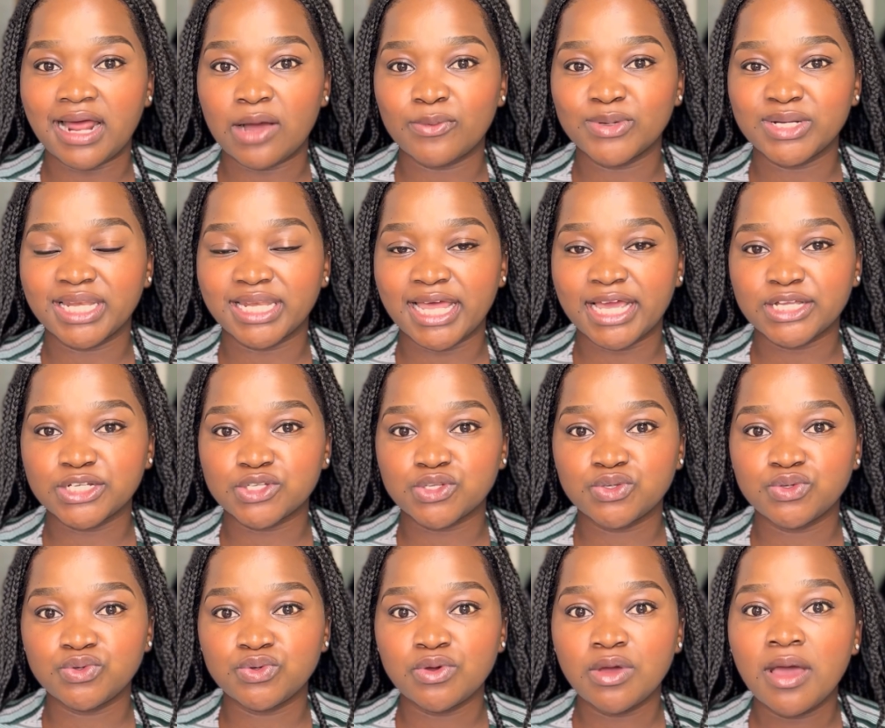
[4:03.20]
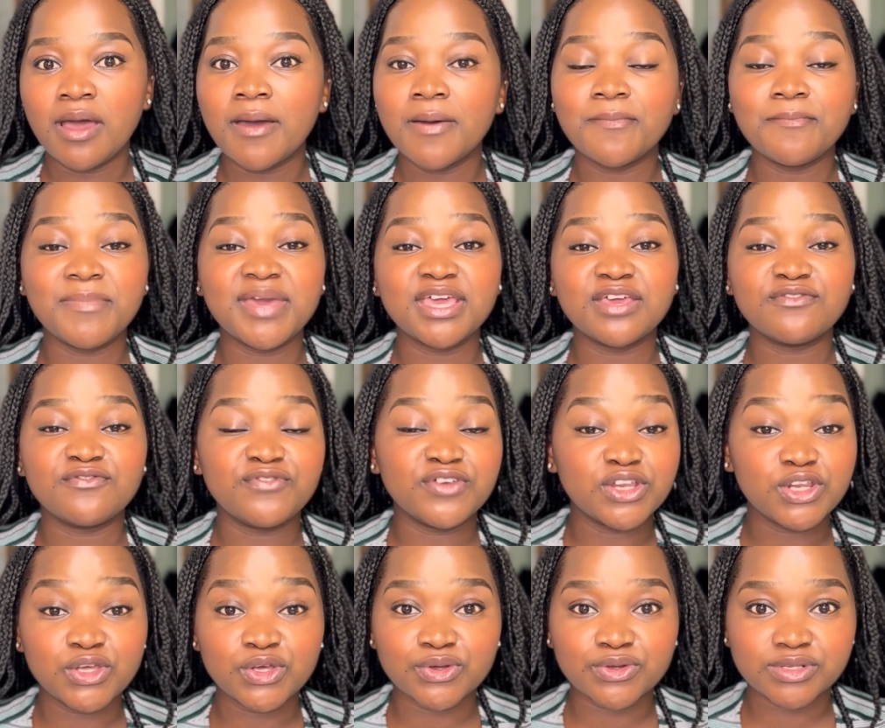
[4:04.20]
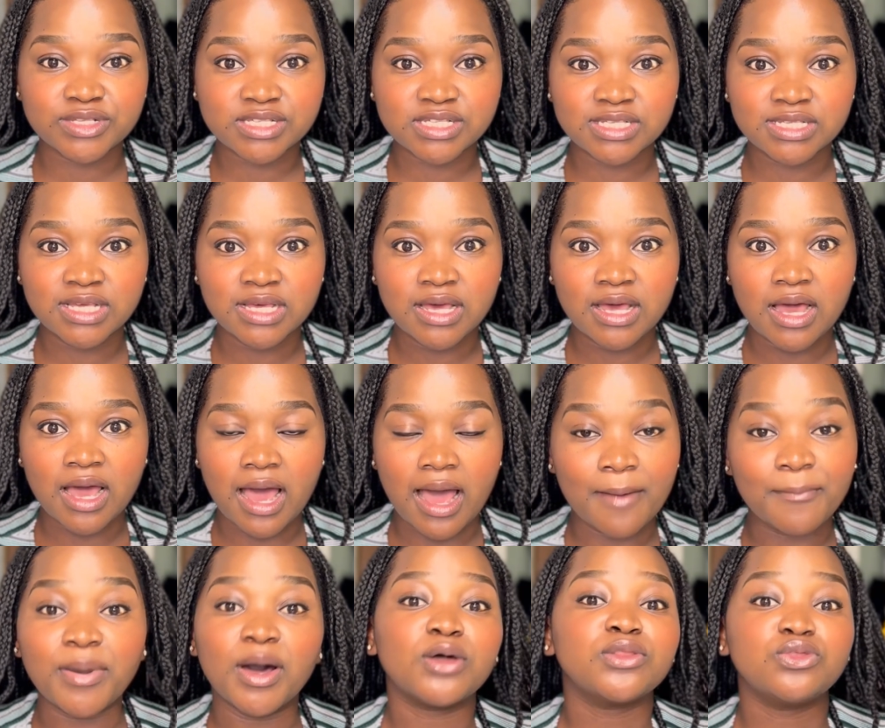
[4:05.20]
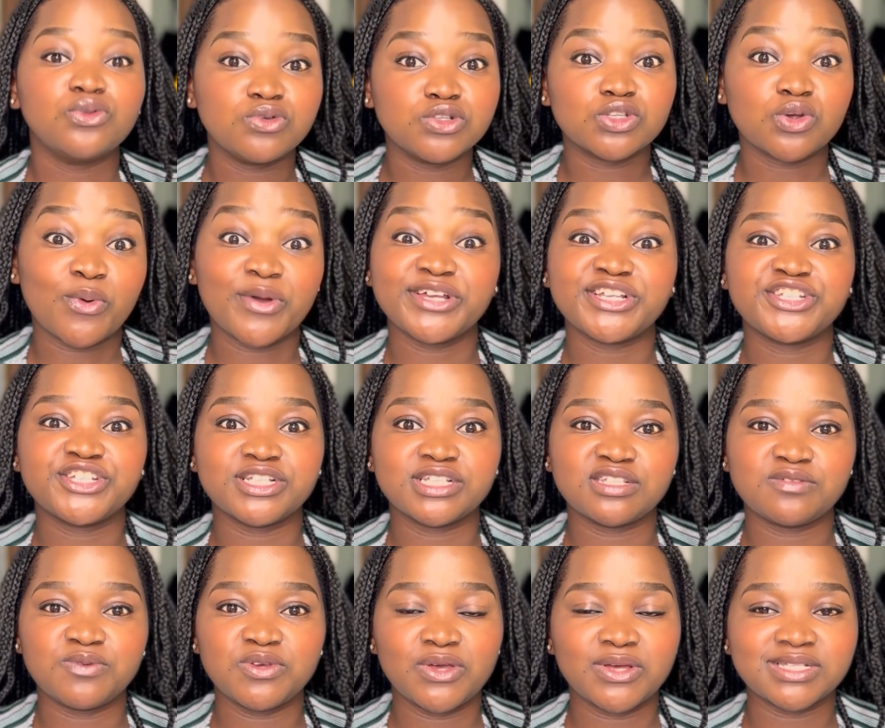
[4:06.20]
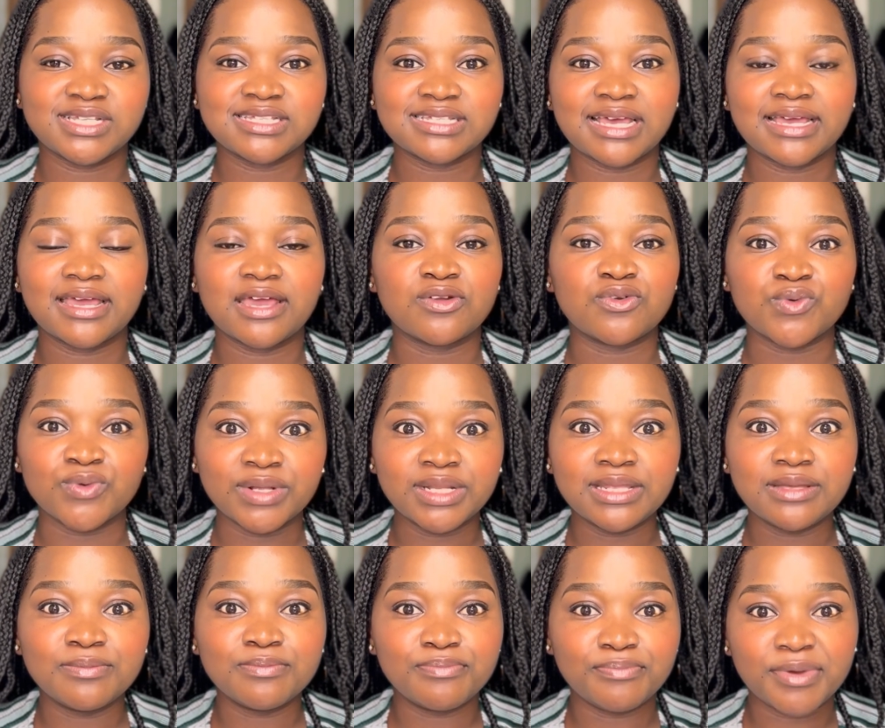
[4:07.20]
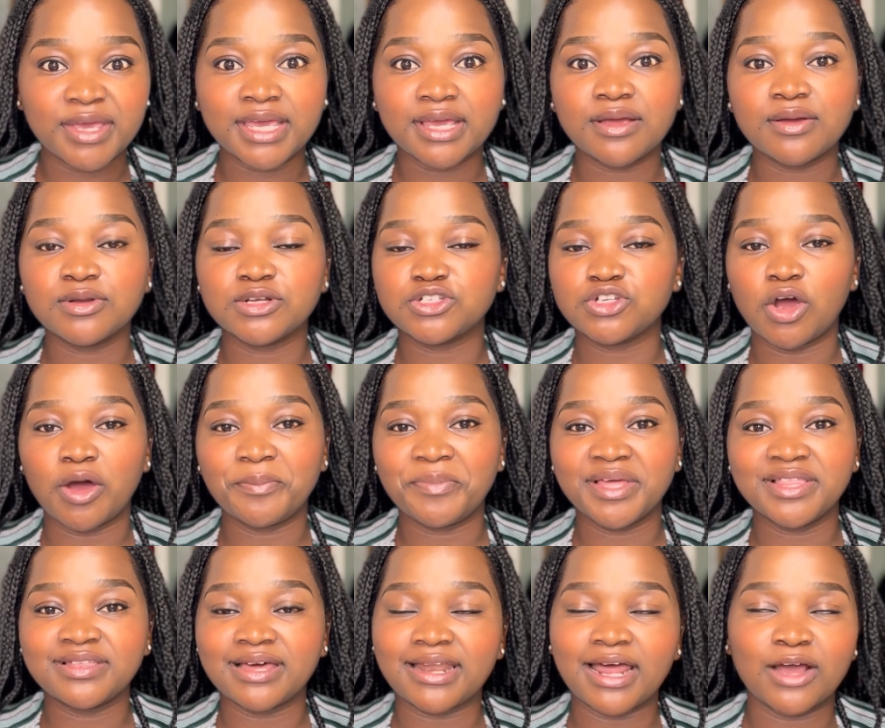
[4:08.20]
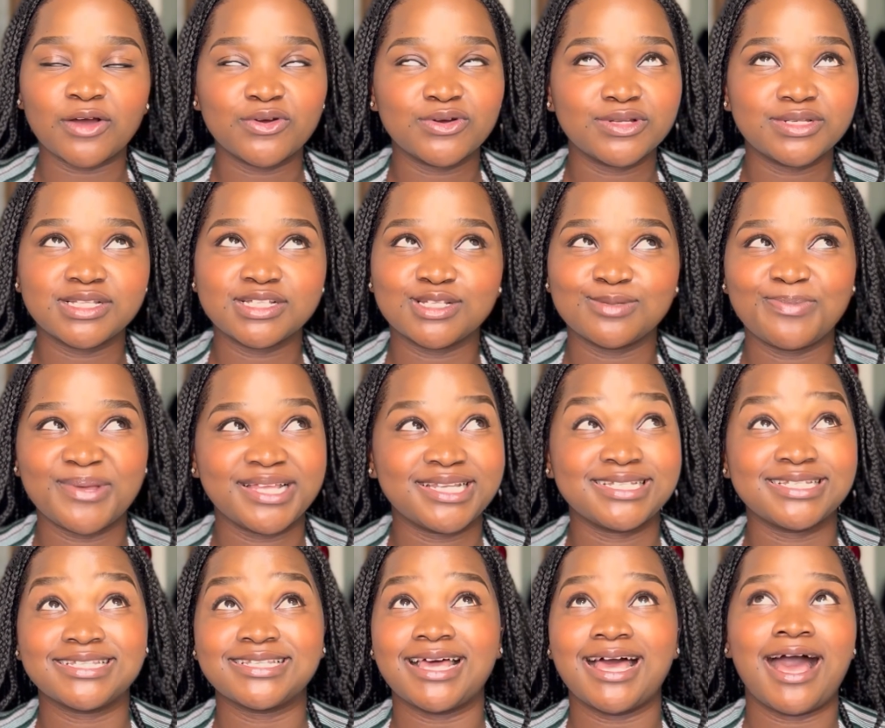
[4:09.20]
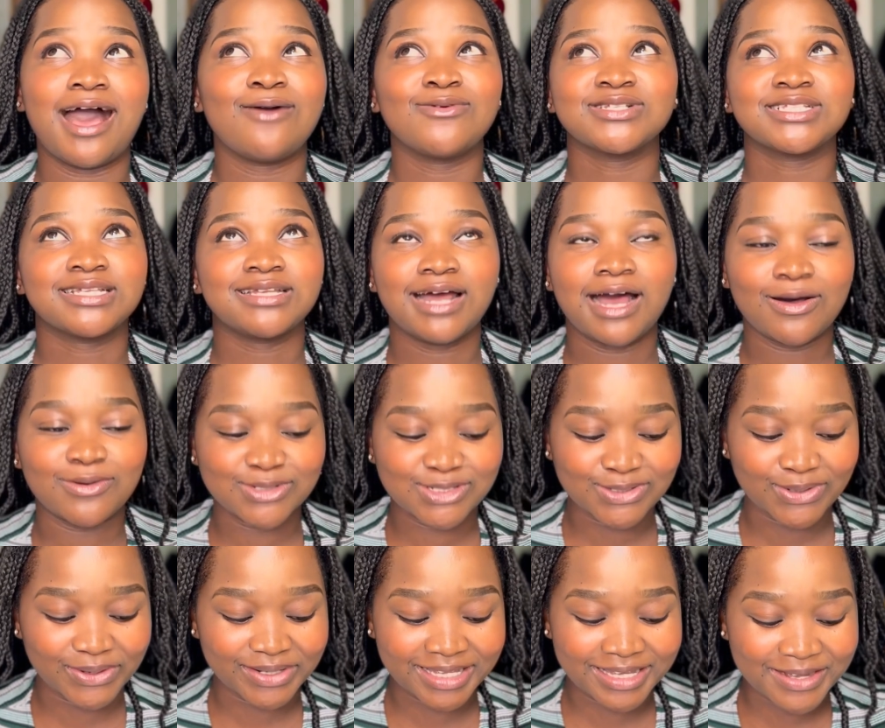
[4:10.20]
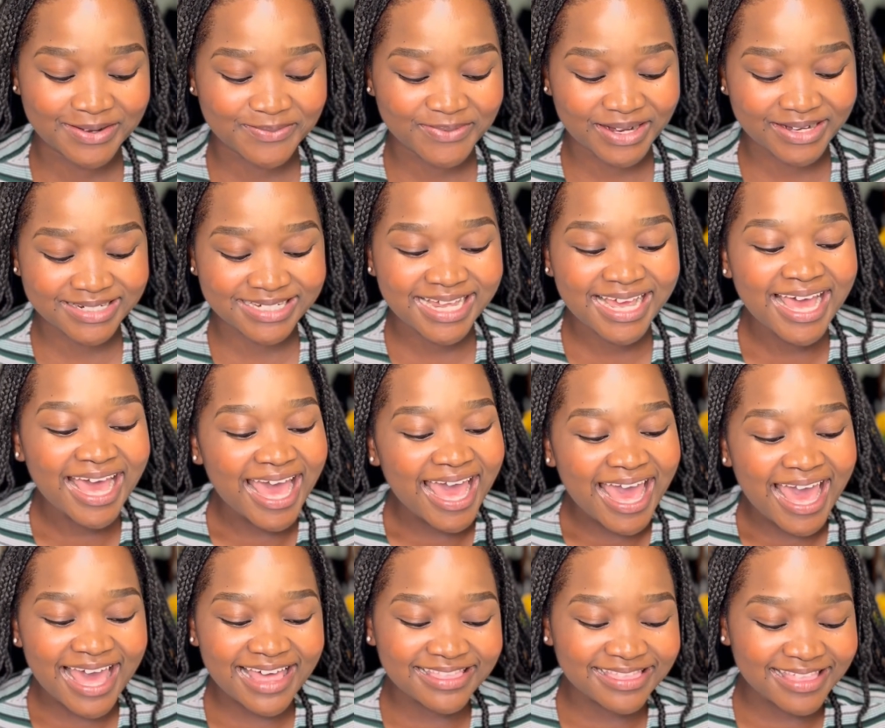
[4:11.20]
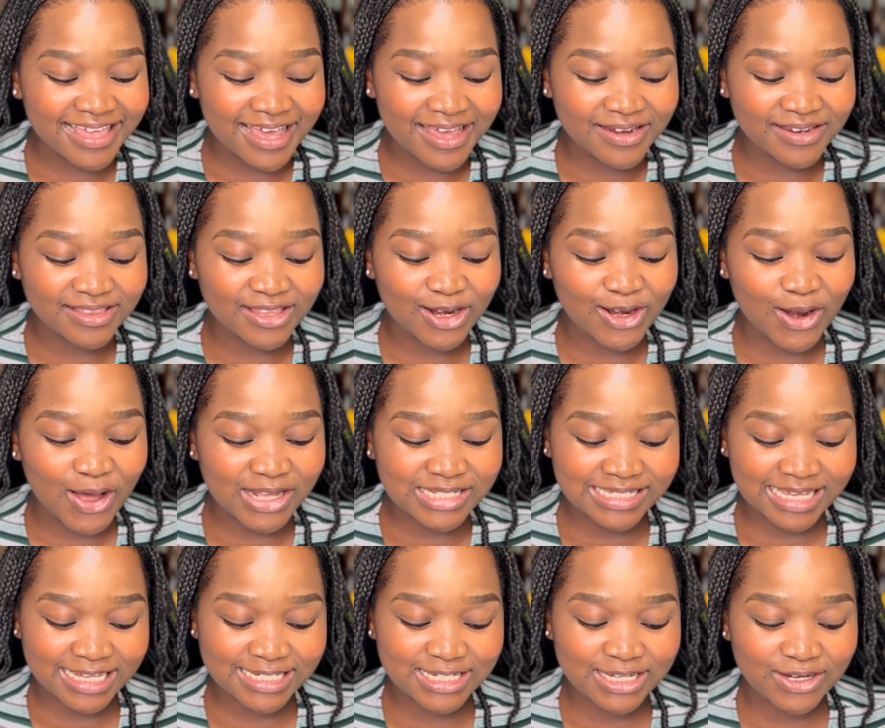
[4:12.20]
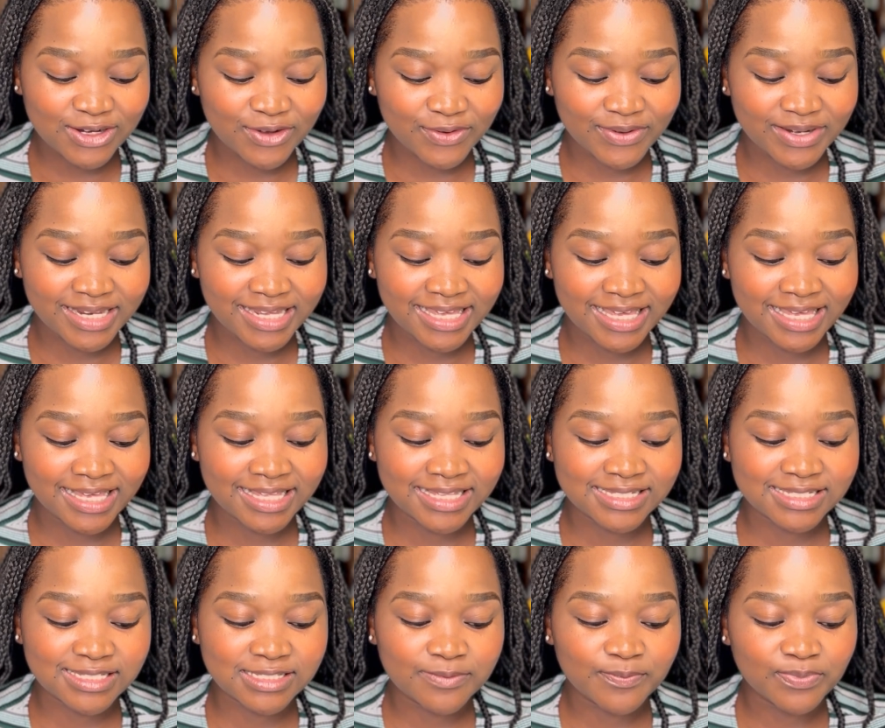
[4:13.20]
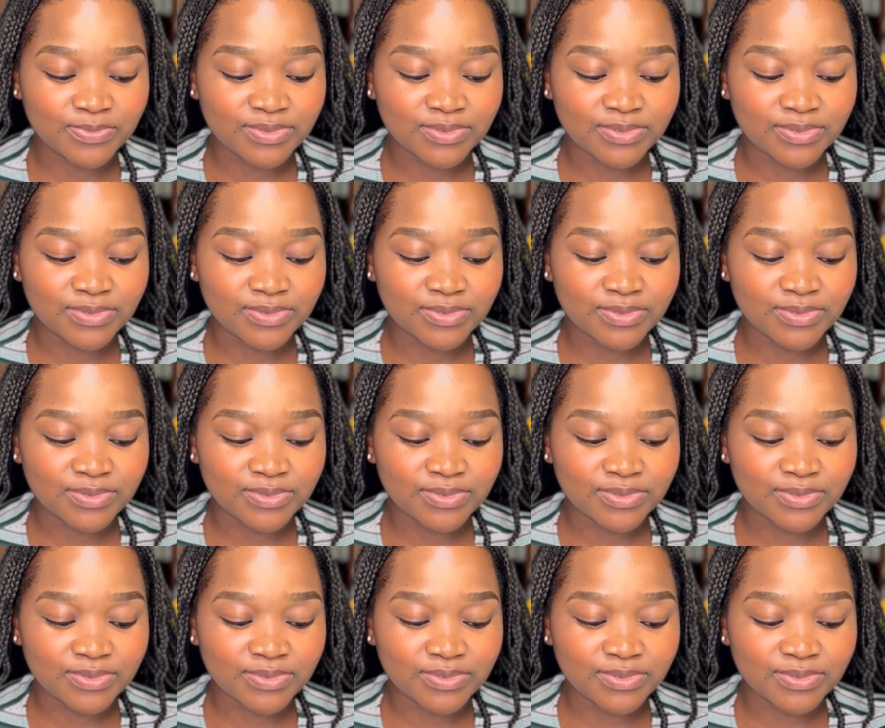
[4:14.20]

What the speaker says: would like to make videos about those questions, because it's like a really big topic that I could spend hours and hours talking about. And then the last category is